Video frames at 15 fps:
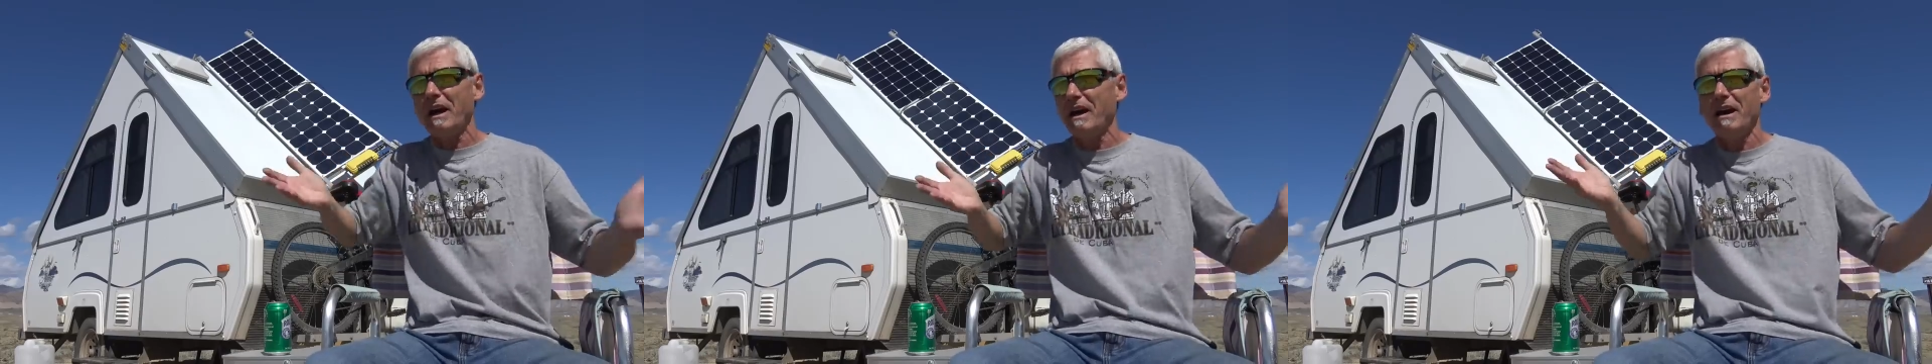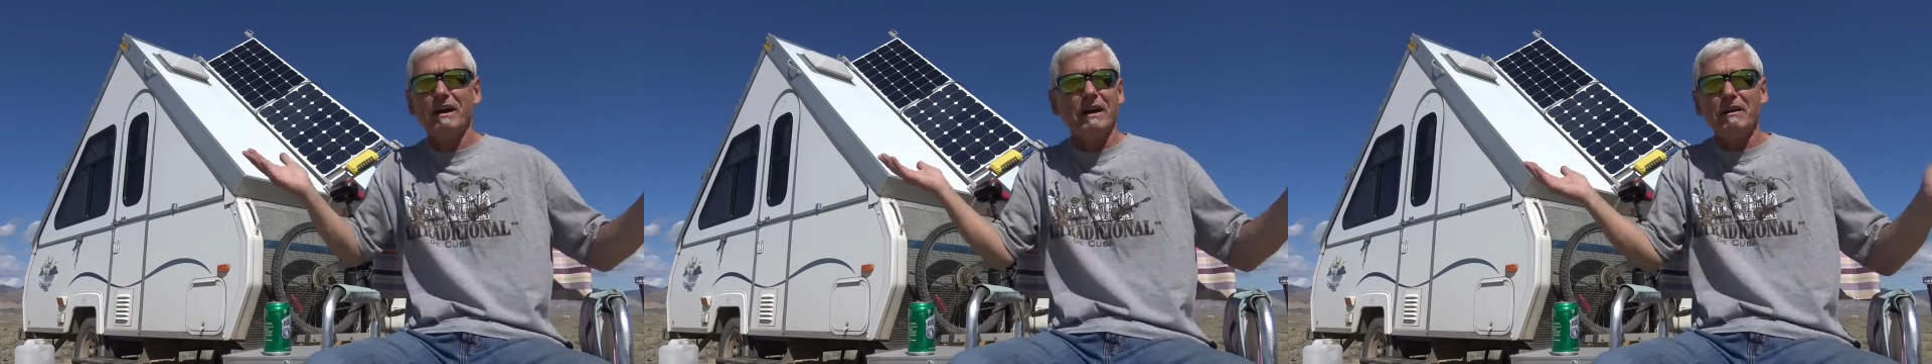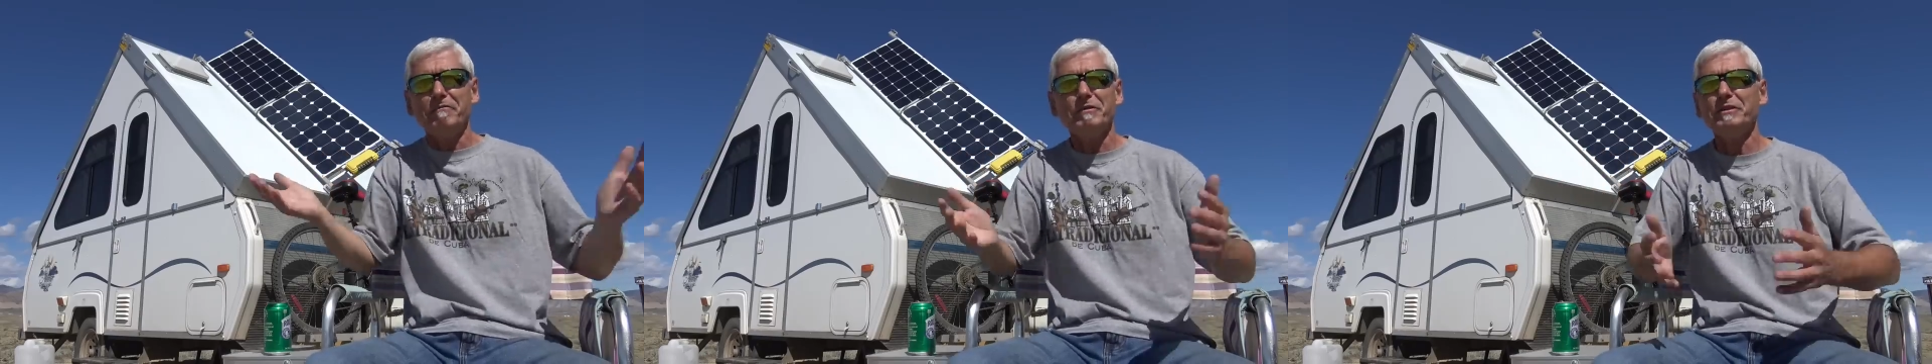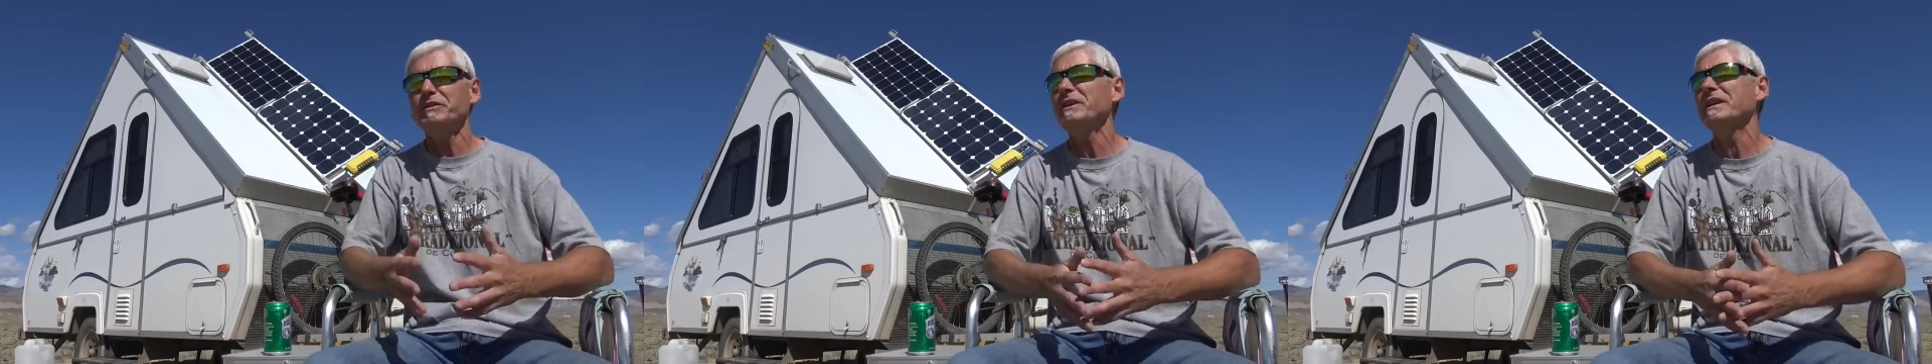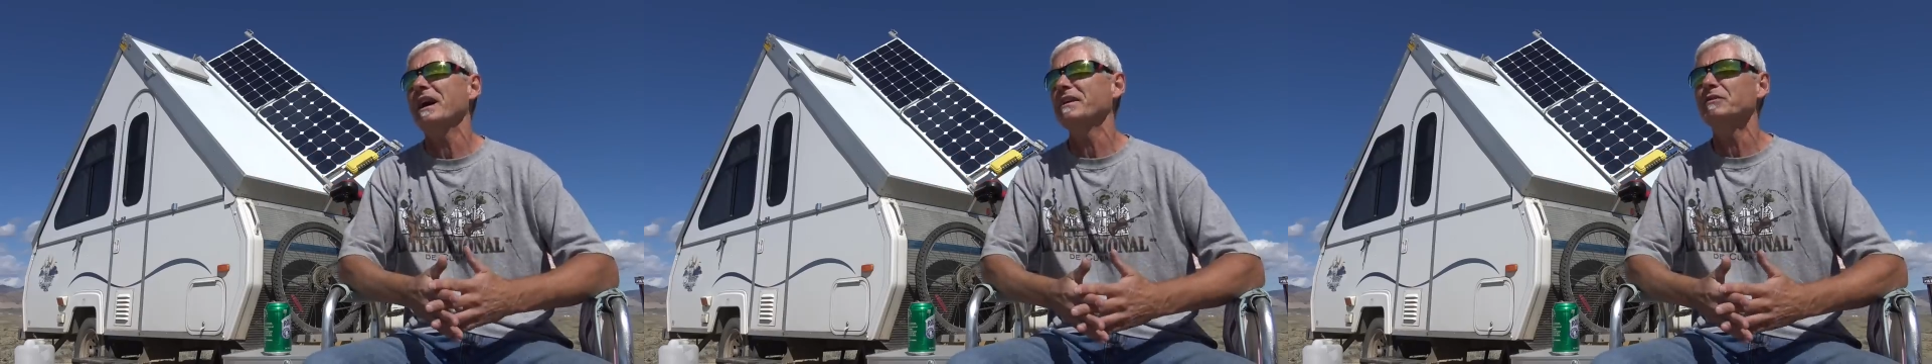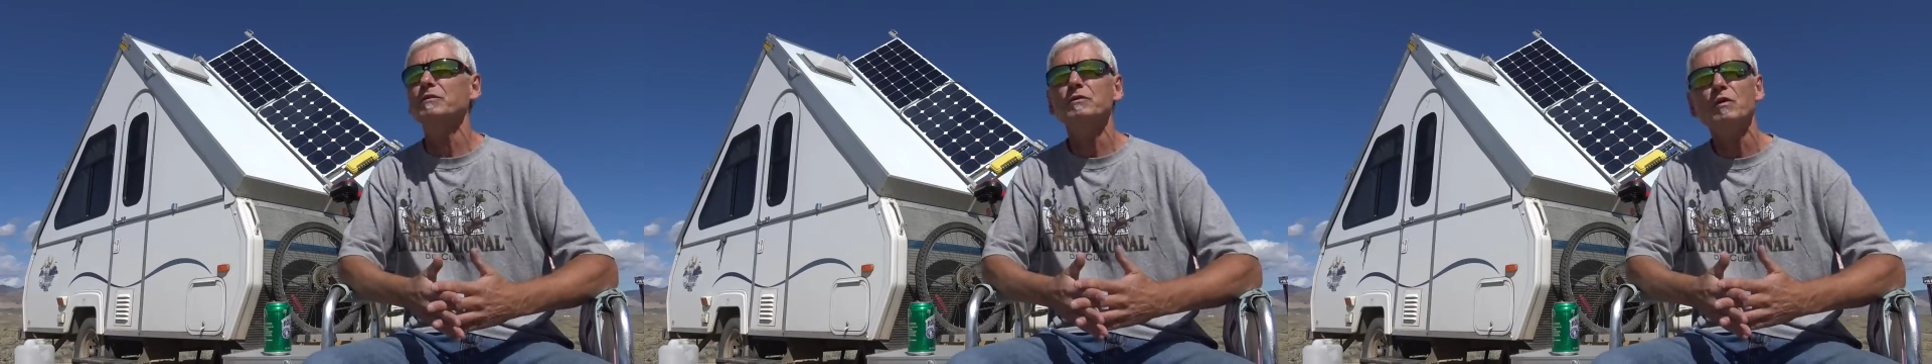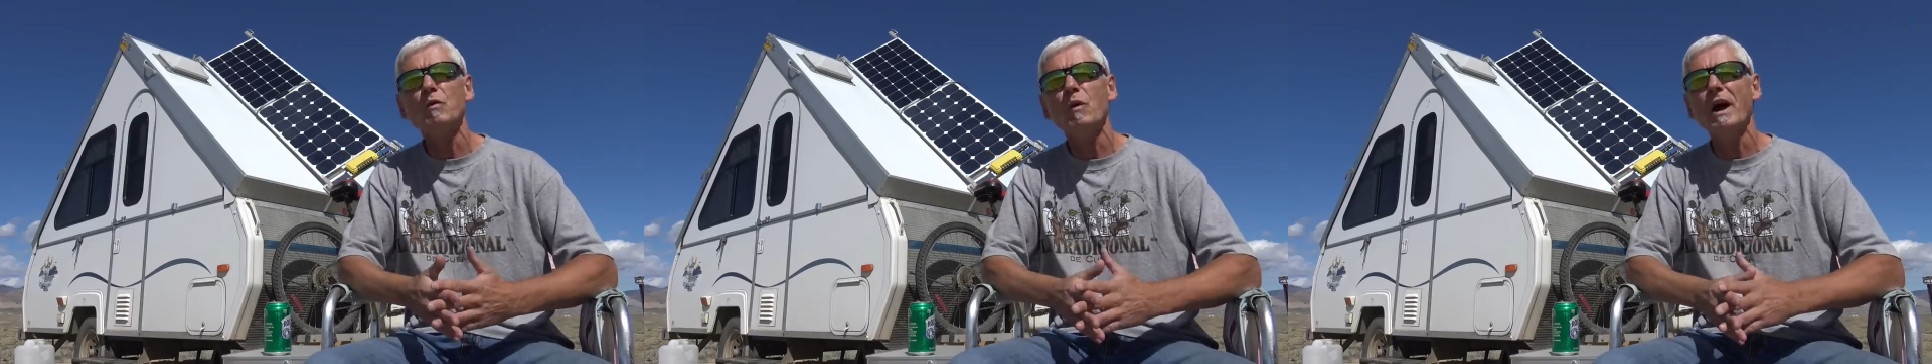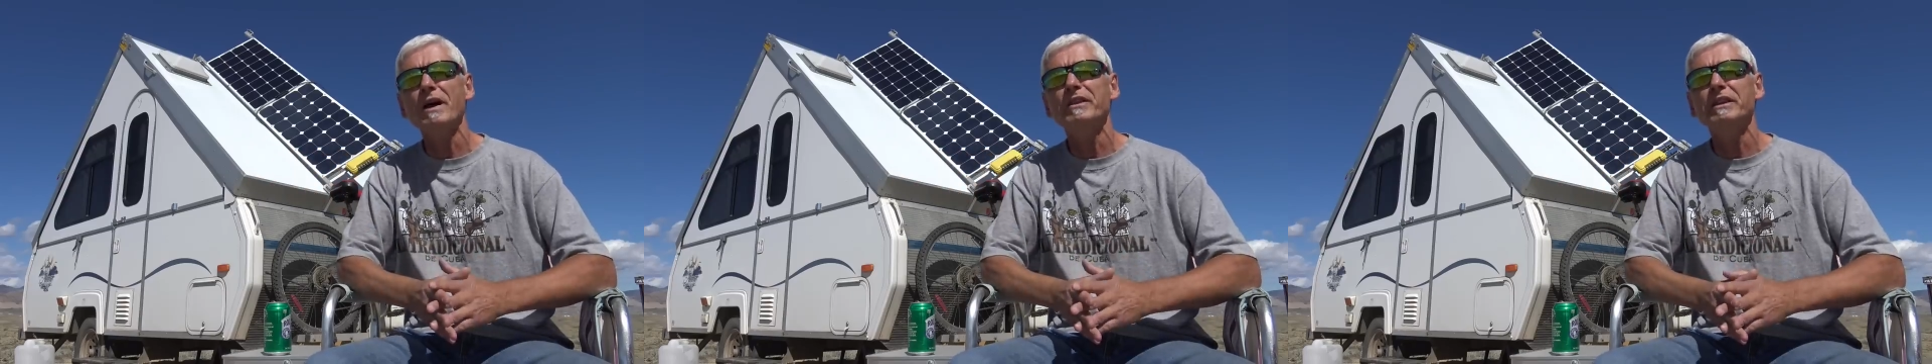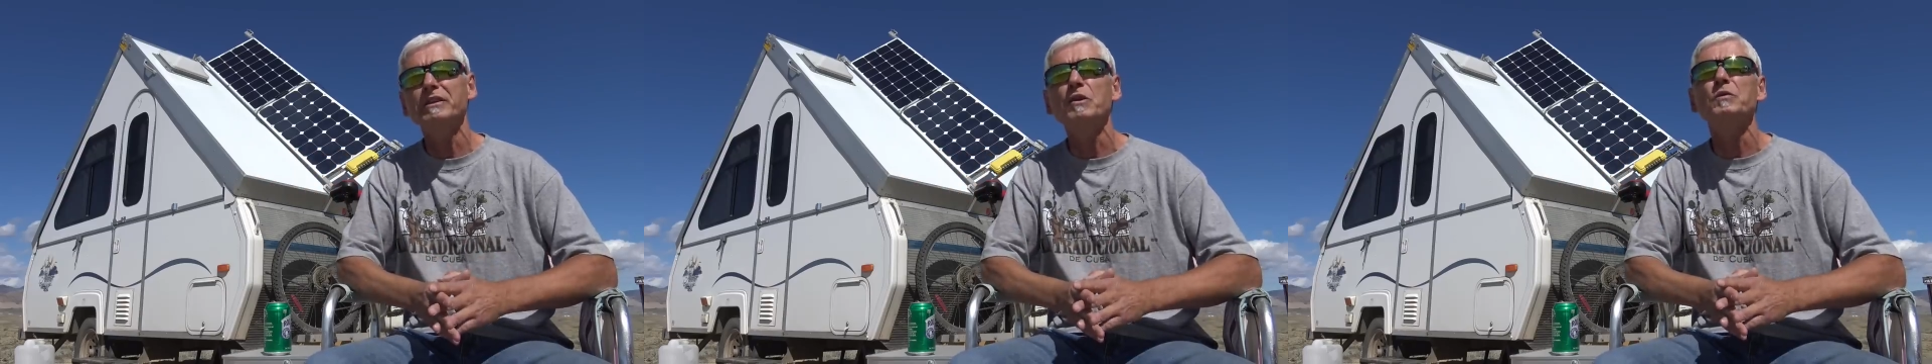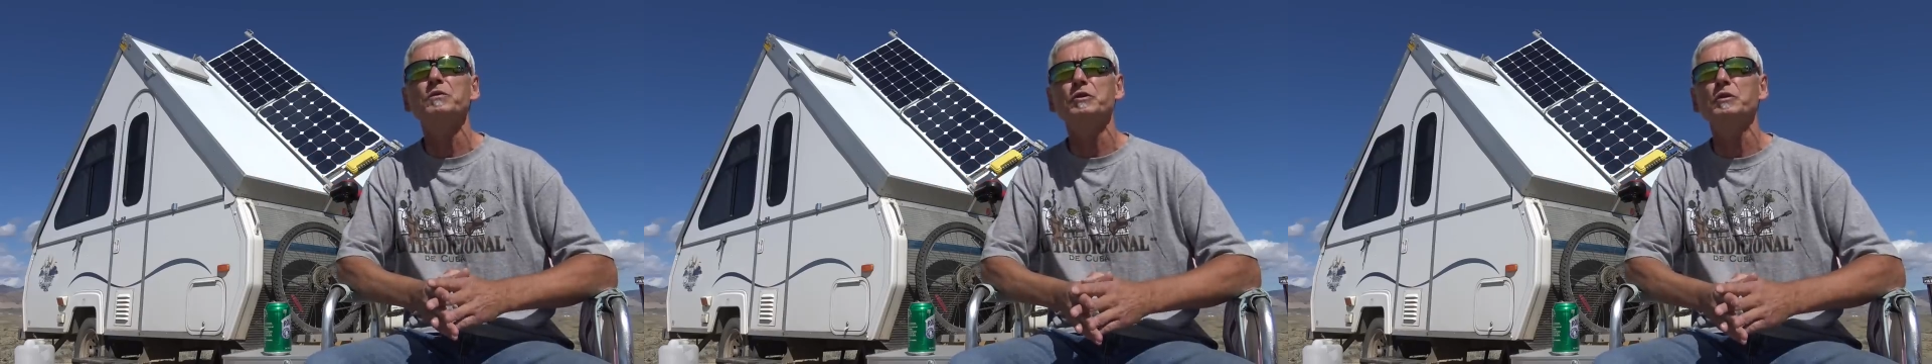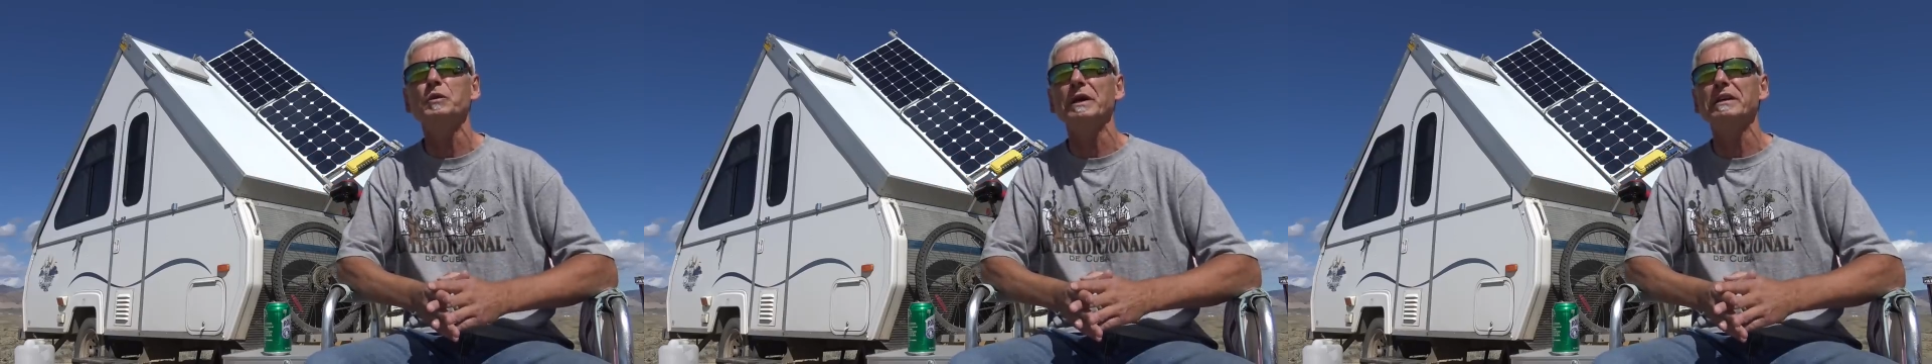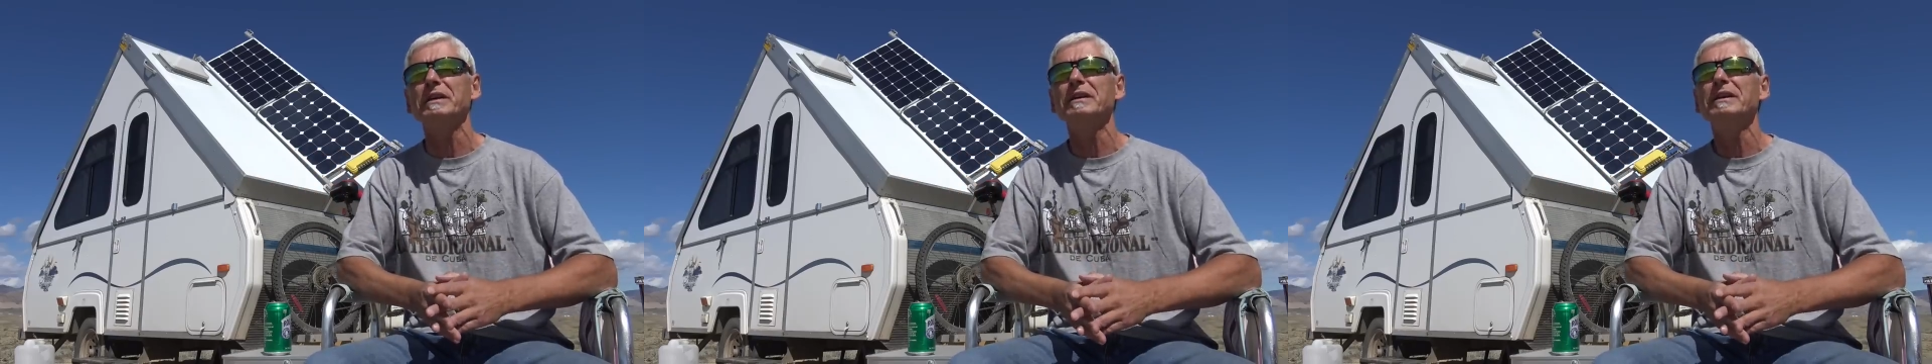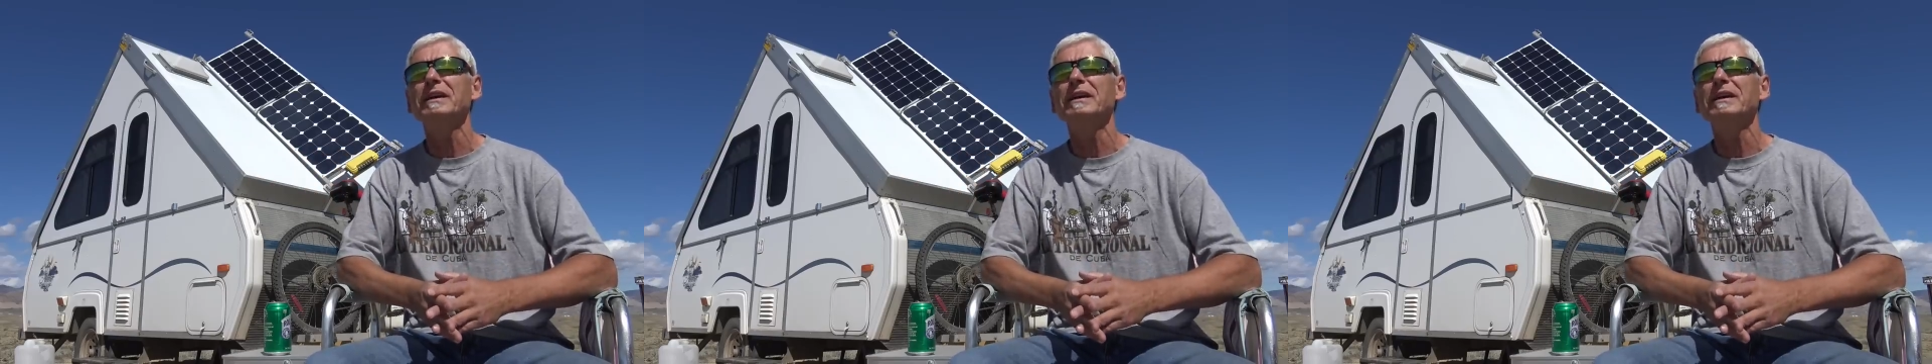everything. I don't know why they don't do it.